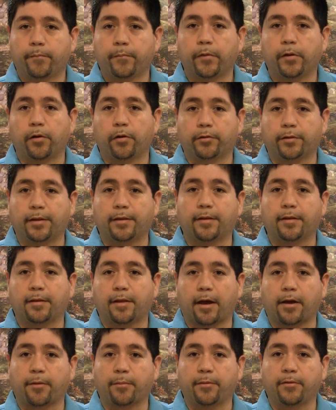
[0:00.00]
Looked into the
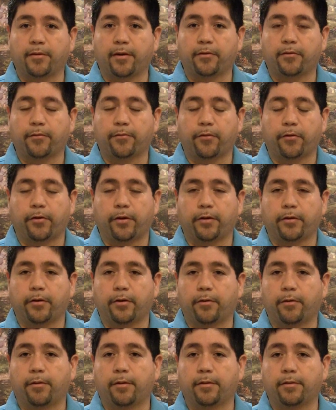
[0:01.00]
documentation for
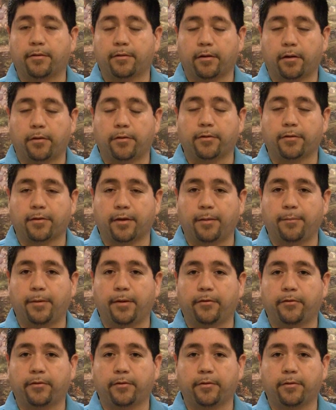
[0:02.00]
YN-E and saw the same
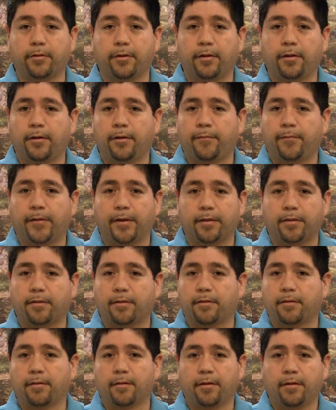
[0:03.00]
issue that
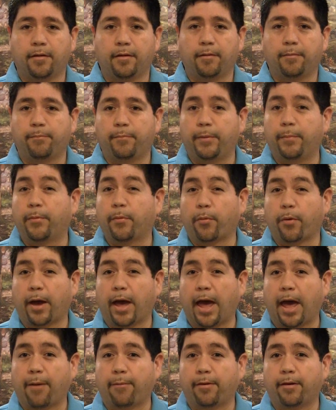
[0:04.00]
people were
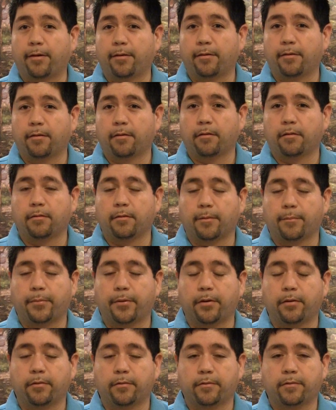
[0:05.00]
having on the
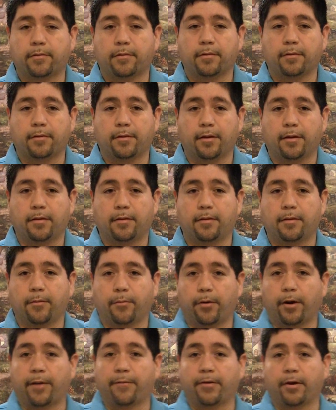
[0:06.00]
posts, that they
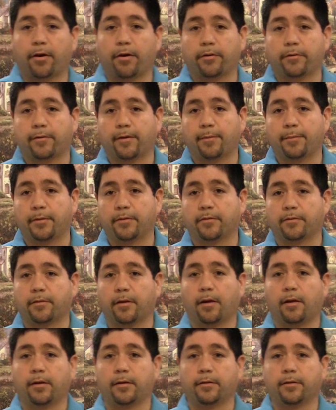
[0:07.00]
were having a hard time
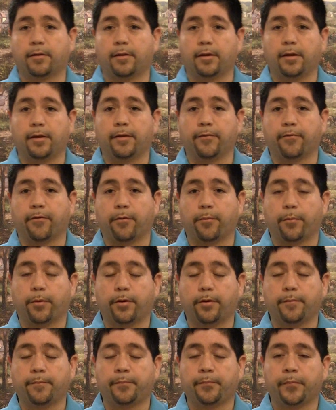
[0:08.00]
installing the
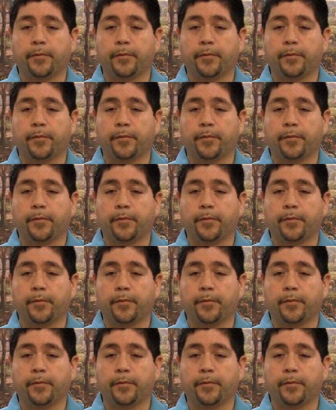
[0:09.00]
firmware.